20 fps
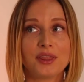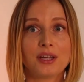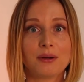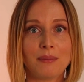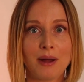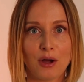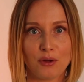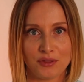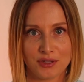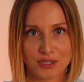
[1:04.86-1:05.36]
but their
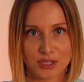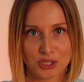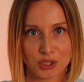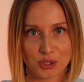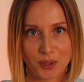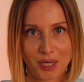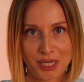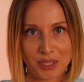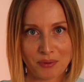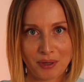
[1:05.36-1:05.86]
mouth is a
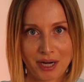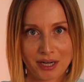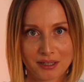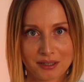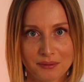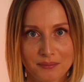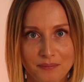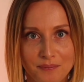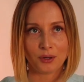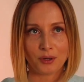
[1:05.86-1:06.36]
train wreck.
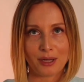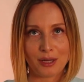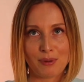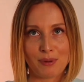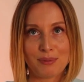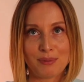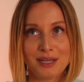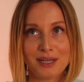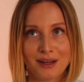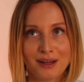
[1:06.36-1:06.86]
Okay,
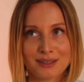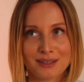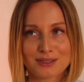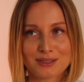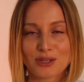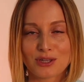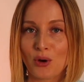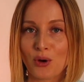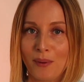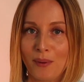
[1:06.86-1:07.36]
maybe not
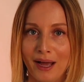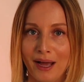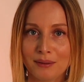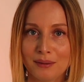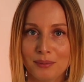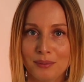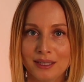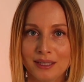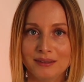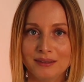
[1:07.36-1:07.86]
so bad,
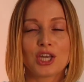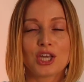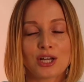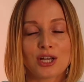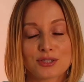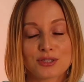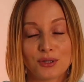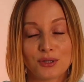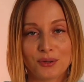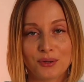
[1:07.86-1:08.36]
but not
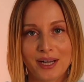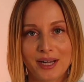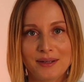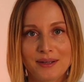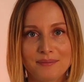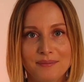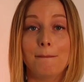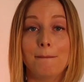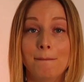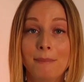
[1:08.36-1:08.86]
so great.
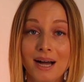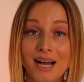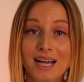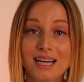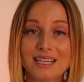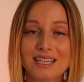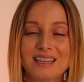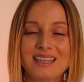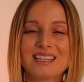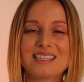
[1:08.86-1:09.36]

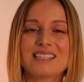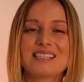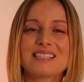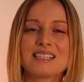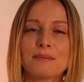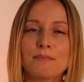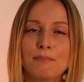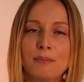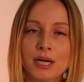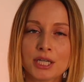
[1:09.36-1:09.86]
But this is
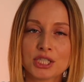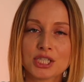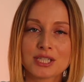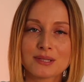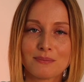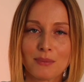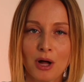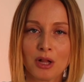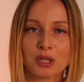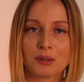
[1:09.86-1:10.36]
a much
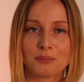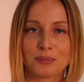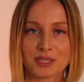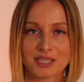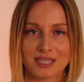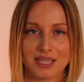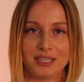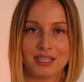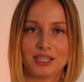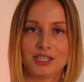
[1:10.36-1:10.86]
smaller
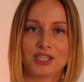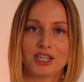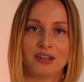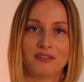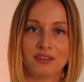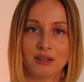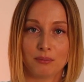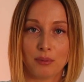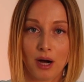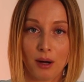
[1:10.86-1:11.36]
percentage
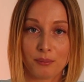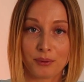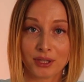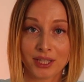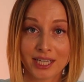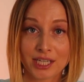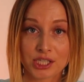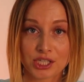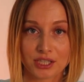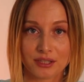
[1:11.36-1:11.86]
of the
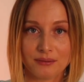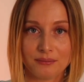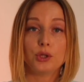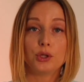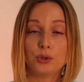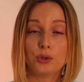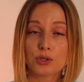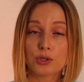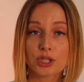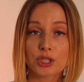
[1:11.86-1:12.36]
population.
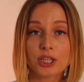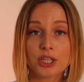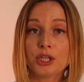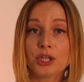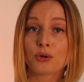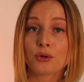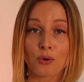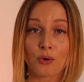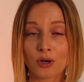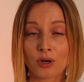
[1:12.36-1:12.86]
Usually,
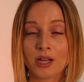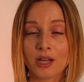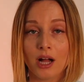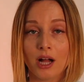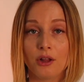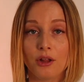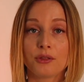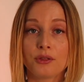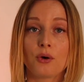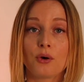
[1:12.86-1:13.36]
your oral
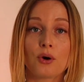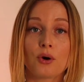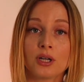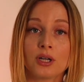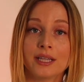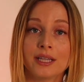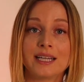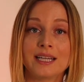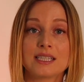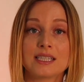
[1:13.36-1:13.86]
health
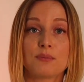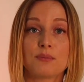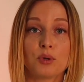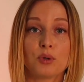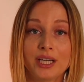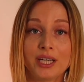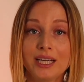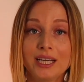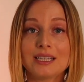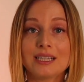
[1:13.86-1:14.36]
correlates
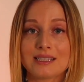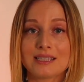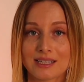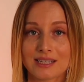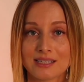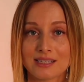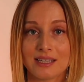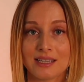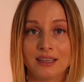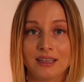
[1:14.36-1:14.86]
pretty
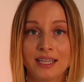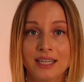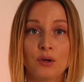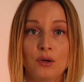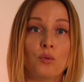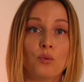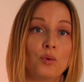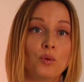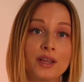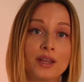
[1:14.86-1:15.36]
consistently
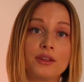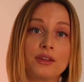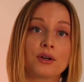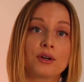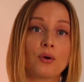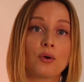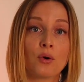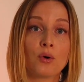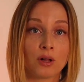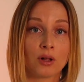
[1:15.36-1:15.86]
with your
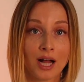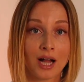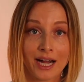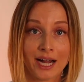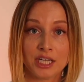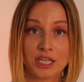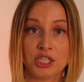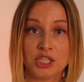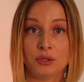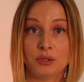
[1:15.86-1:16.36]
oral
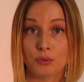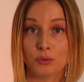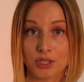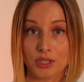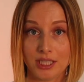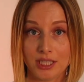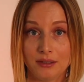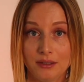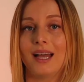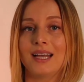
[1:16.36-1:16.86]
hygiene
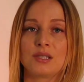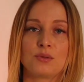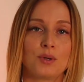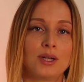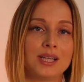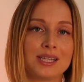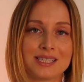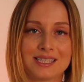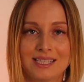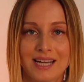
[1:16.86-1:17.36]
routine, as
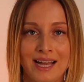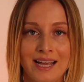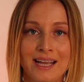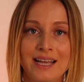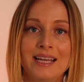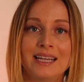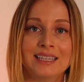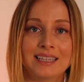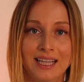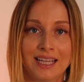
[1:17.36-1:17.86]
well as
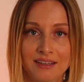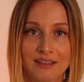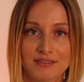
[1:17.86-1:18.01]
diet and